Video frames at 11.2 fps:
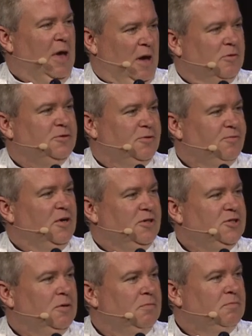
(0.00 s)
the house of
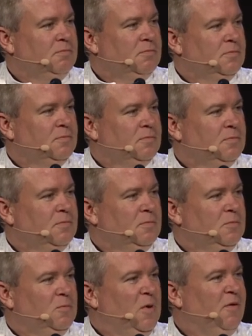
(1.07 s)
friendship. We